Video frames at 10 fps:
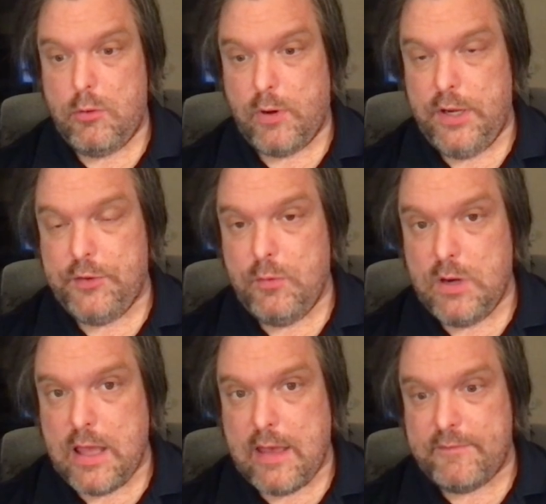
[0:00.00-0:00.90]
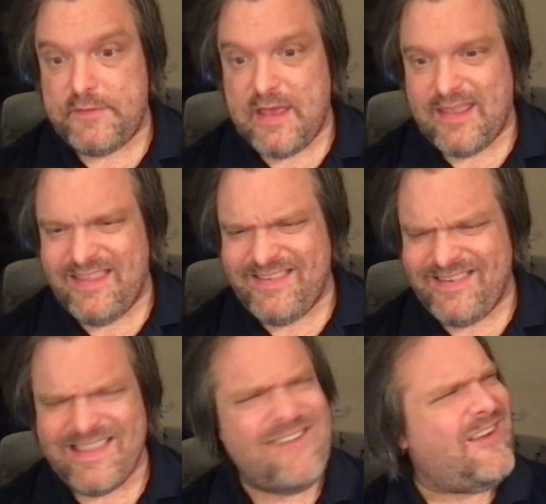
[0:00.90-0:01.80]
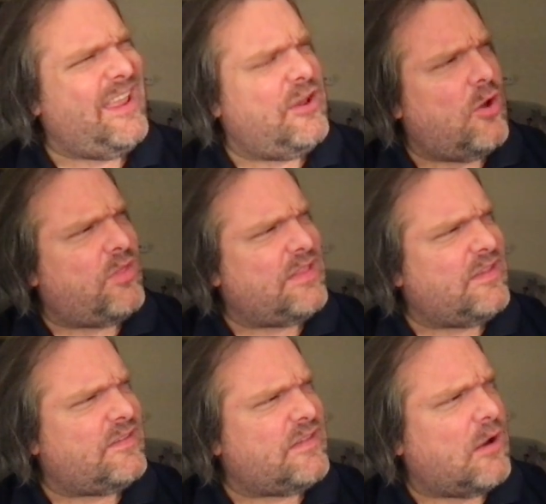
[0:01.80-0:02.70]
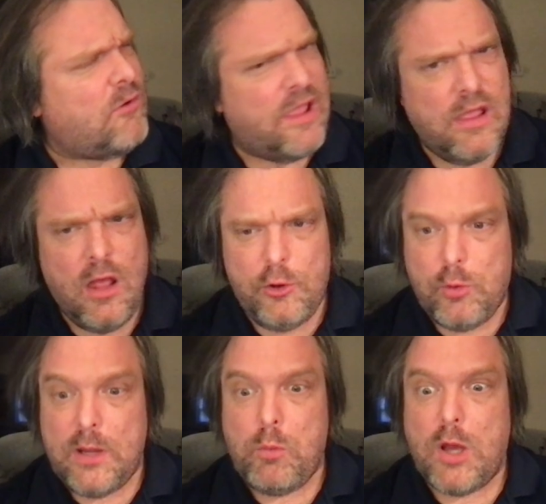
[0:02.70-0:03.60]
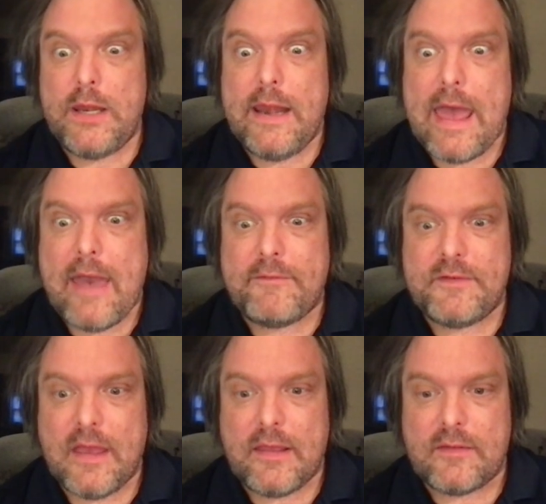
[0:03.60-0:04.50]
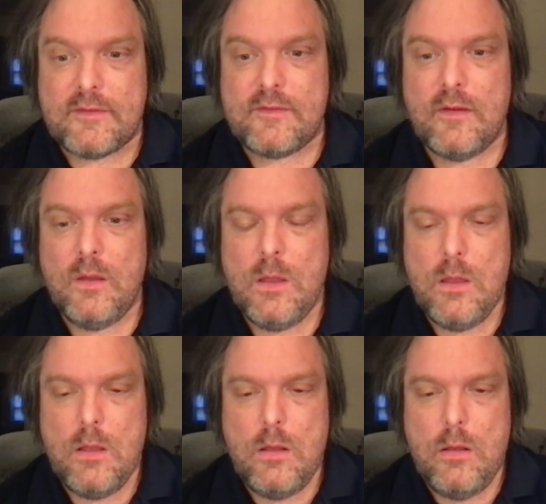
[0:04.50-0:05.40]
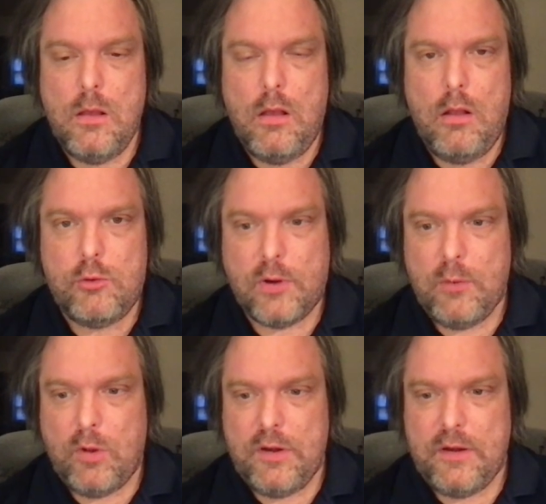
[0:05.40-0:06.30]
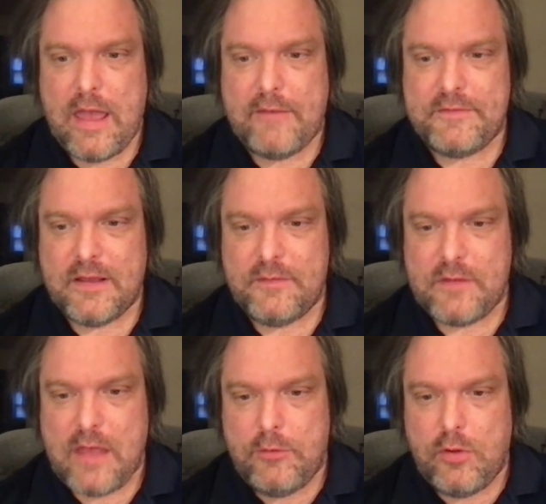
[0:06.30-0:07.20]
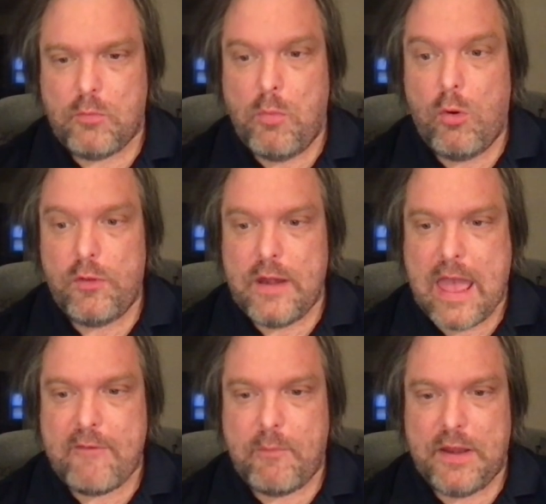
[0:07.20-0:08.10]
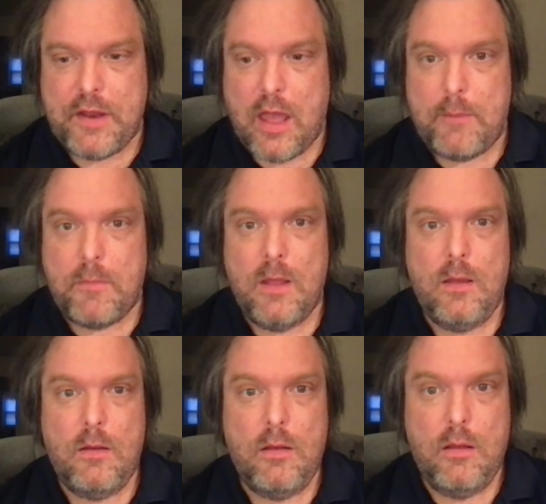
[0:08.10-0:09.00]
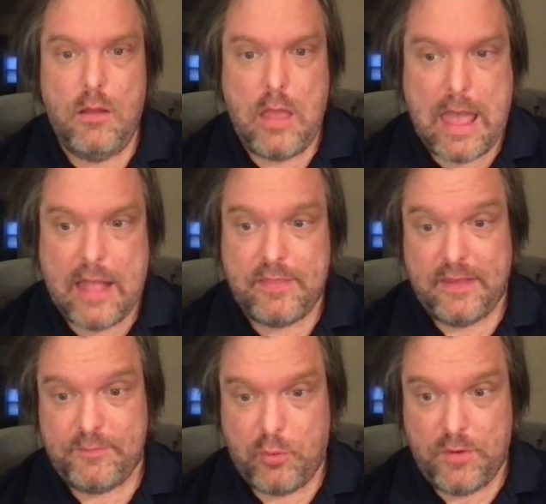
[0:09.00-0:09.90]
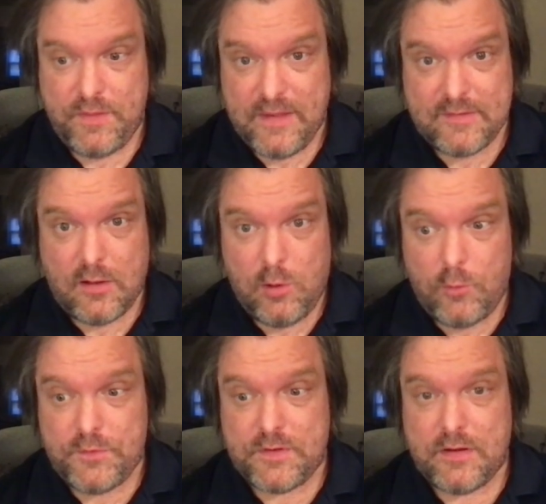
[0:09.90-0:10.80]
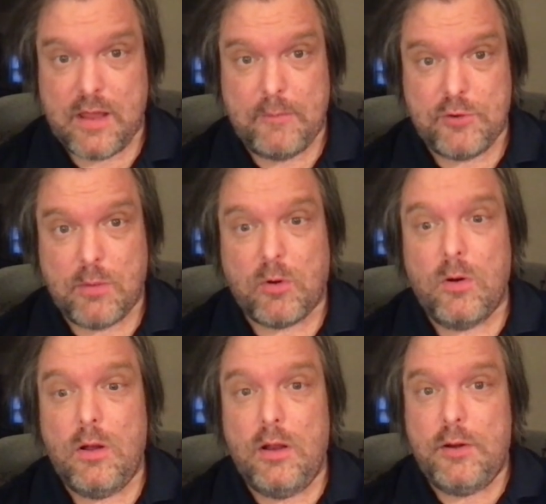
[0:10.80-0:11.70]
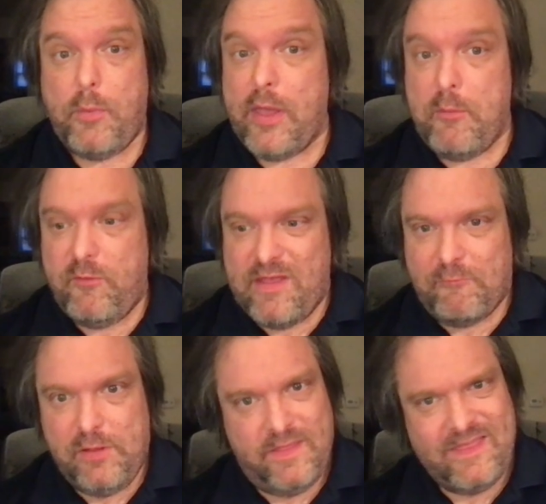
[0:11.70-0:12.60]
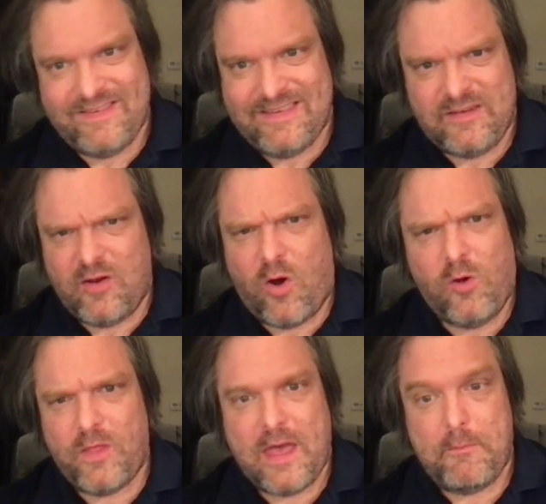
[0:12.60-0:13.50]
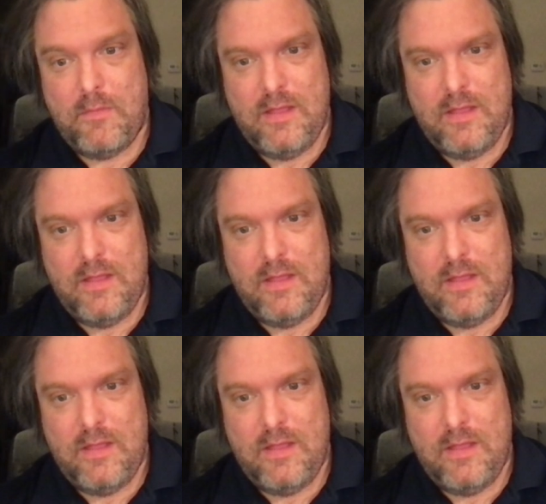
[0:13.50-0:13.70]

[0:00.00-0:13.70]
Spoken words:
22.5 seconds. Is that right? No, that doesn't sound right. 21.5 seconds. 21.5 seconds. I took more than half my time at this point, this close to time trouble, to play a move that really, this isn't all that